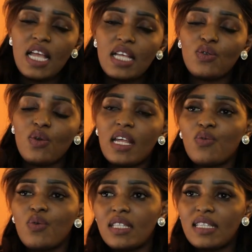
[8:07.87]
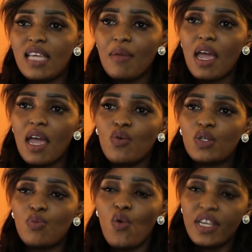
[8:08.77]
So that was the time I
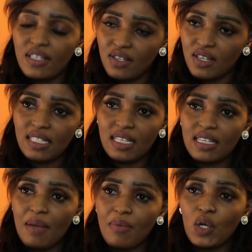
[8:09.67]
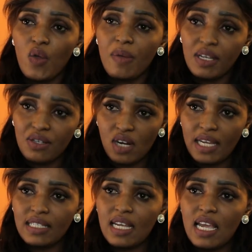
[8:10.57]
was more interested about women's
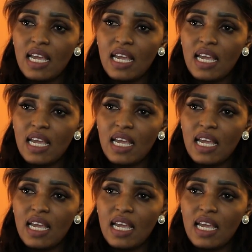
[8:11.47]
rights.